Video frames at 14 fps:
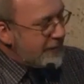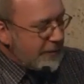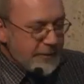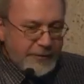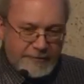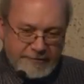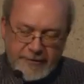a
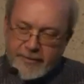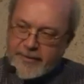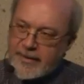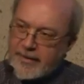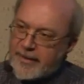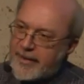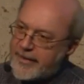lot of truth
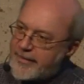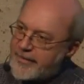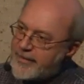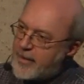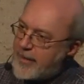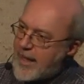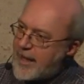in this.
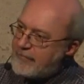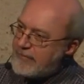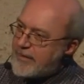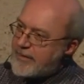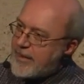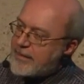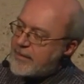You know,
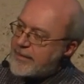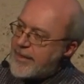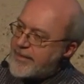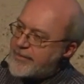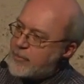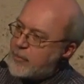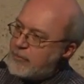everything that they
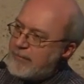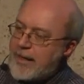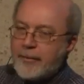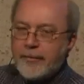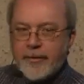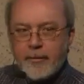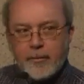saw
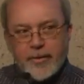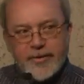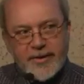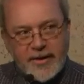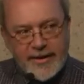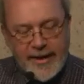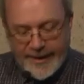around them was
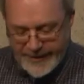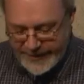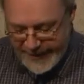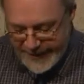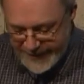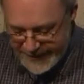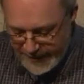
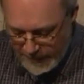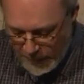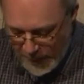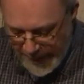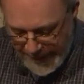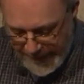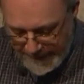connected in some
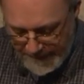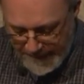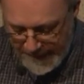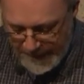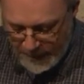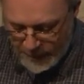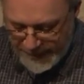way
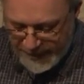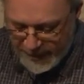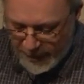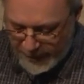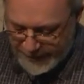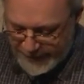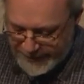with
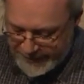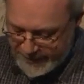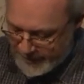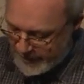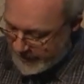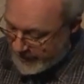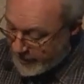gods
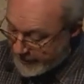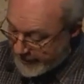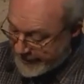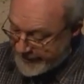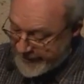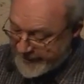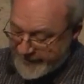and
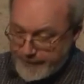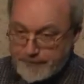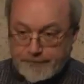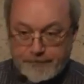goddesses.